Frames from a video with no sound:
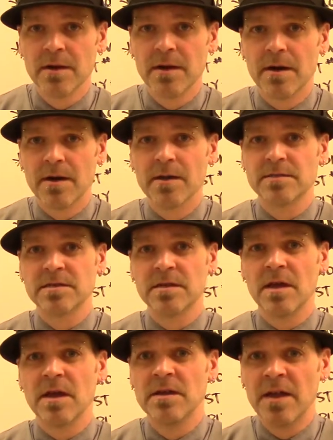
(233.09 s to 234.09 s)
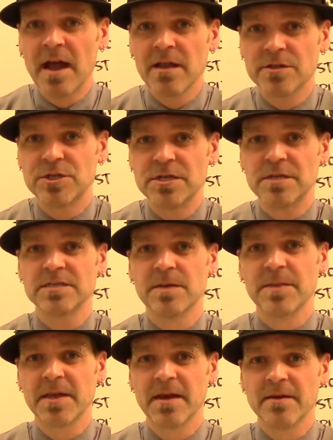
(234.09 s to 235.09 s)
It's an analogy to
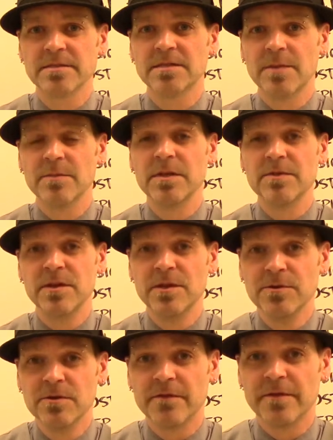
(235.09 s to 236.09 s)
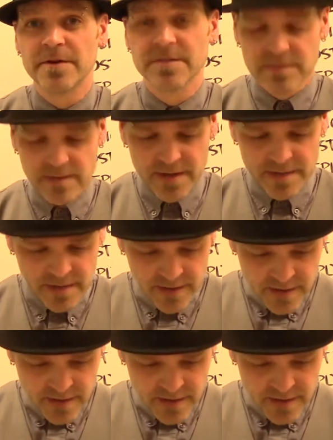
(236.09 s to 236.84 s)
something else, namely the universe, right?